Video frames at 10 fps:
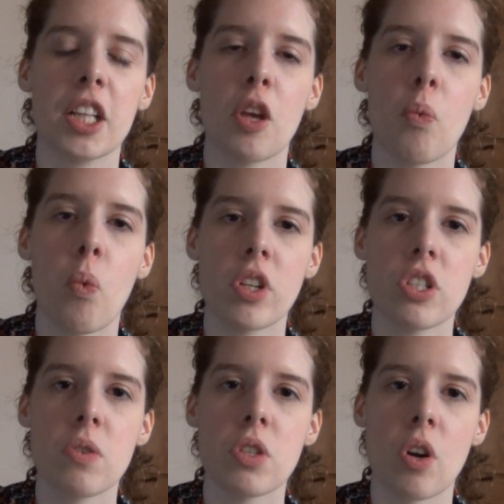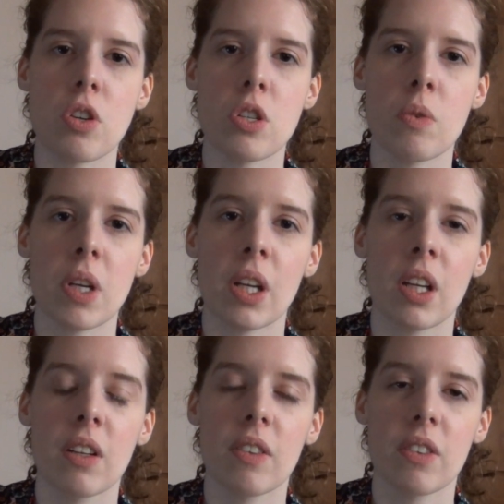that once you start doing
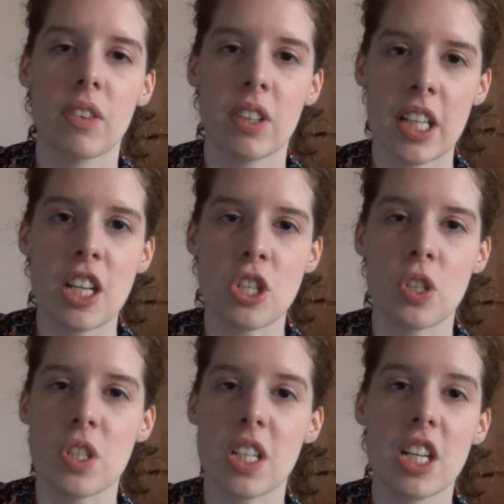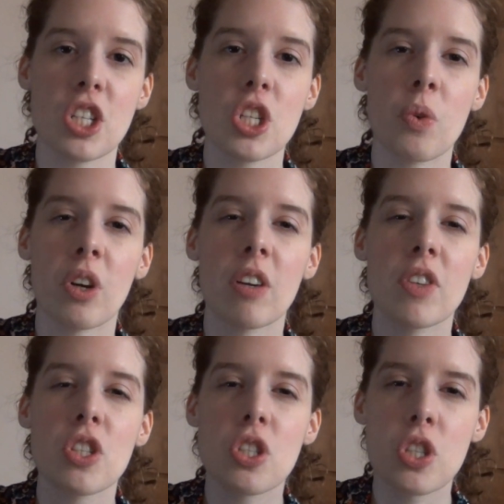the Kitchener stitch, you are going to be
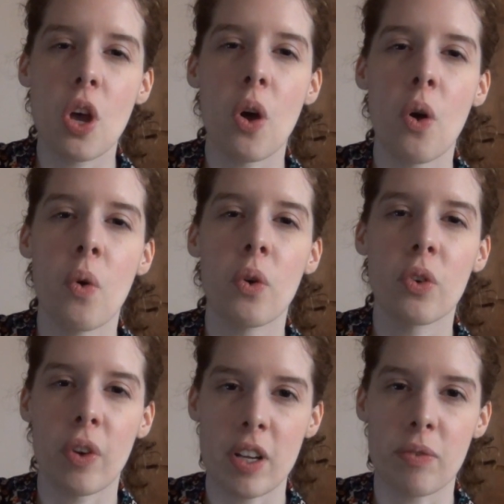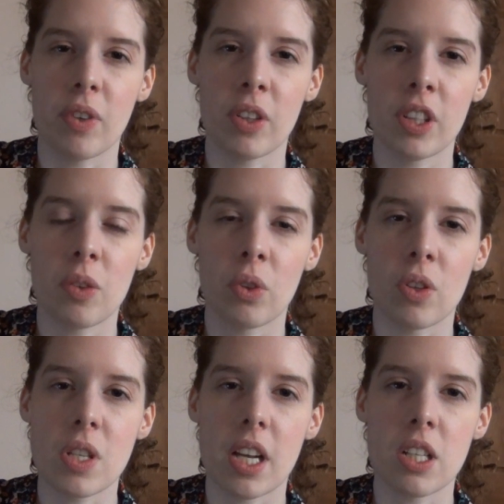so grateful that you
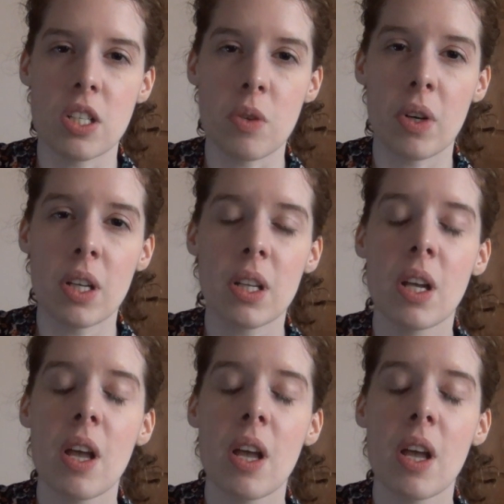learned how to do it,